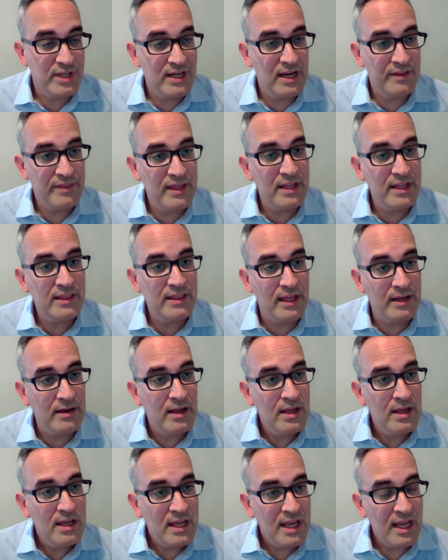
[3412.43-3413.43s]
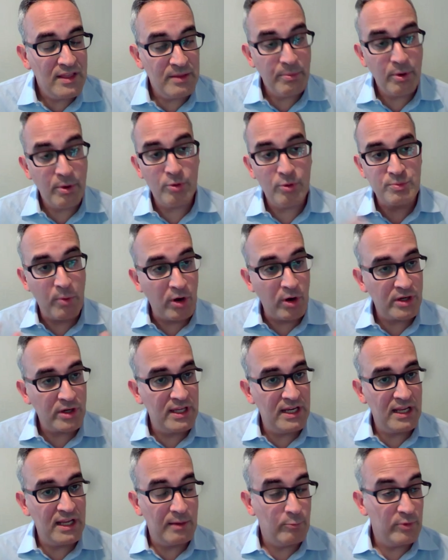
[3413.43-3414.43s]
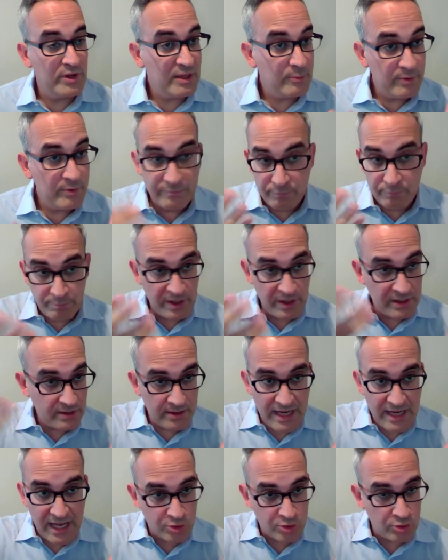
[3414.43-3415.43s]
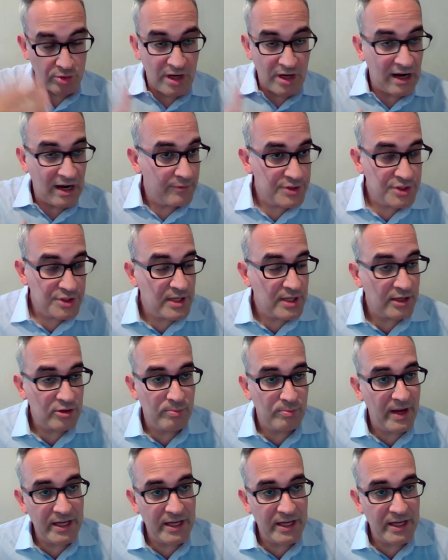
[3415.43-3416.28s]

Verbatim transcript: And I think that in the post-marketing, and we, we've been to national conferences, Dr.